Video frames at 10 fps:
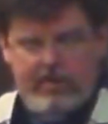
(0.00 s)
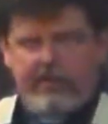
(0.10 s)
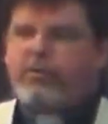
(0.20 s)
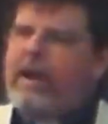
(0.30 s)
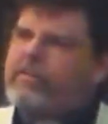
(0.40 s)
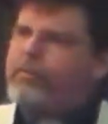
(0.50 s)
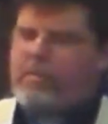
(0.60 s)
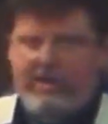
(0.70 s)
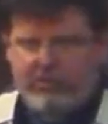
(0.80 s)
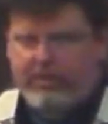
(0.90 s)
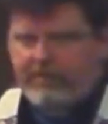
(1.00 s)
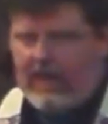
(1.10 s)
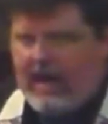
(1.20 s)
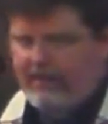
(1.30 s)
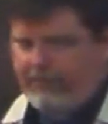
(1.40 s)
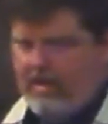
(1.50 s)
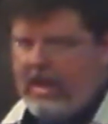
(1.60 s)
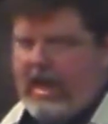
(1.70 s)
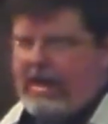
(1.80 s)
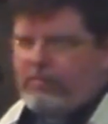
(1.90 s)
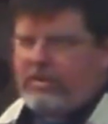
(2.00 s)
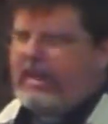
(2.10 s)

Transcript: The transformation of life and